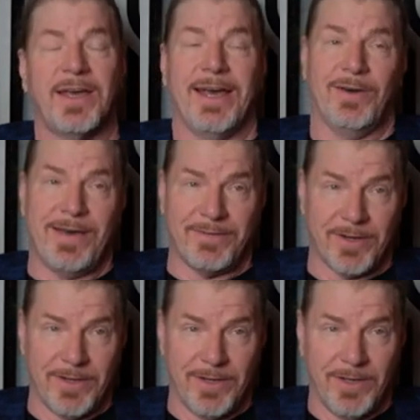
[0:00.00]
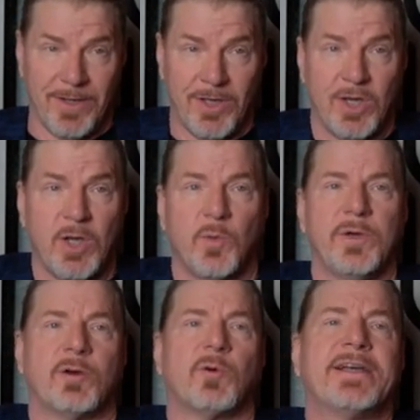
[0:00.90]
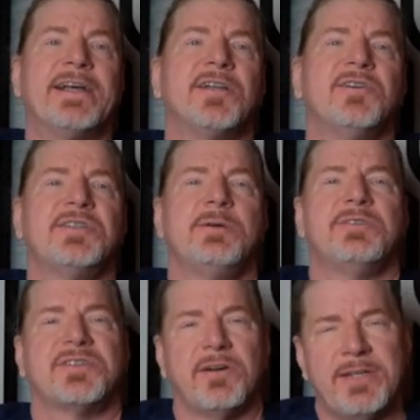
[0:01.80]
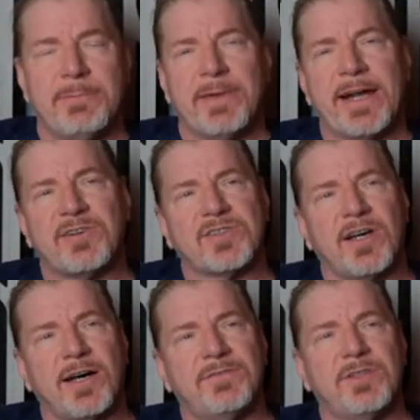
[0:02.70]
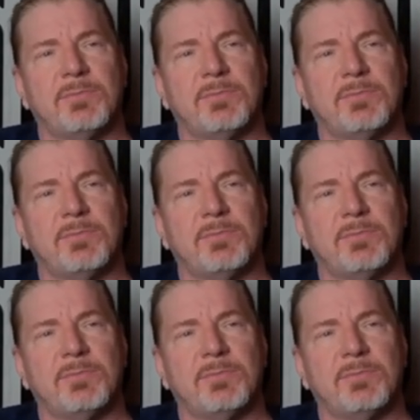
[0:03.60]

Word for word: However, we are working closely with Sony and Microsoft